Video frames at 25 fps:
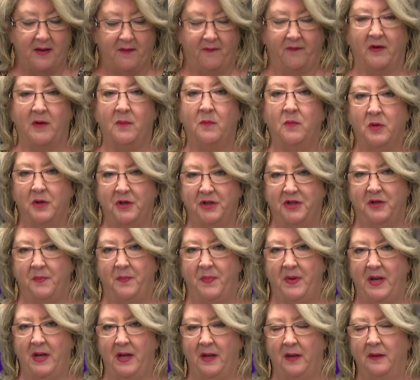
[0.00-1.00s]
from
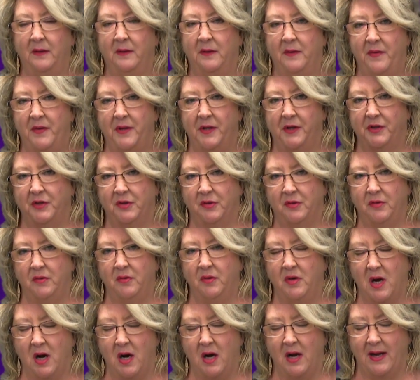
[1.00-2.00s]
worshiping the
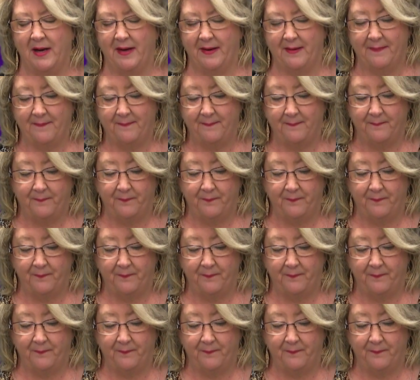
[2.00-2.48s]
true God.